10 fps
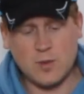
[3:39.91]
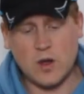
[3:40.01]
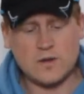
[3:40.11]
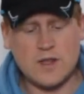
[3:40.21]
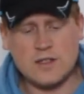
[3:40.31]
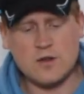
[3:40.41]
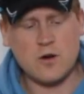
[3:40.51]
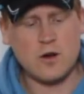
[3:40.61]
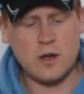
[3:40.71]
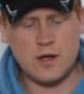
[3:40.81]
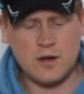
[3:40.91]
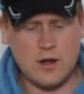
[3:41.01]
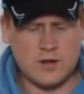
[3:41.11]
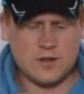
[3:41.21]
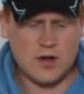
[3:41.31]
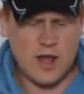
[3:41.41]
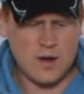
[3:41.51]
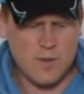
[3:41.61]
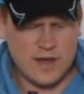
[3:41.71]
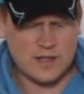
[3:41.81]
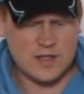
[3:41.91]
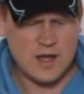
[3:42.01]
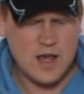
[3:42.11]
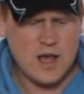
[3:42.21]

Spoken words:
because these are an Australian-based,